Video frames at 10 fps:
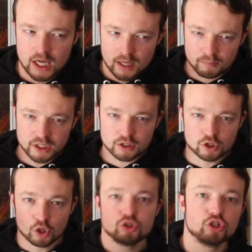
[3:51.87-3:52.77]
My
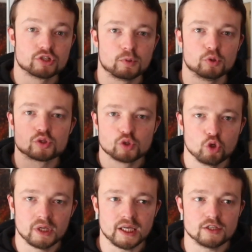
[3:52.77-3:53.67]
go-to response
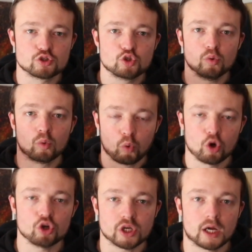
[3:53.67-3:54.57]
normally is to
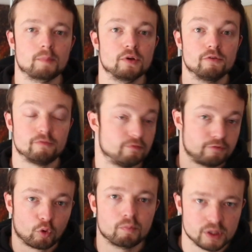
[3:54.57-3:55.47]
watch a couple of
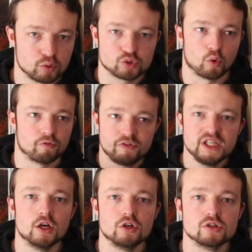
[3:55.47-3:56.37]
Vault builds or
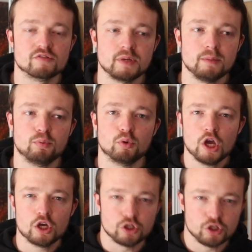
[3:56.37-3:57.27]
videos of people
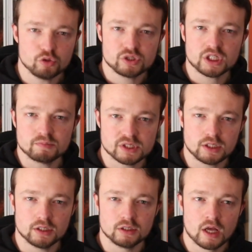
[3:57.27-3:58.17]
using
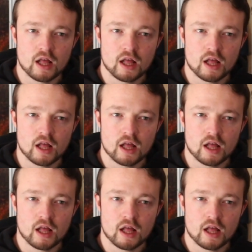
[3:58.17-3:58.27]
Obsidian,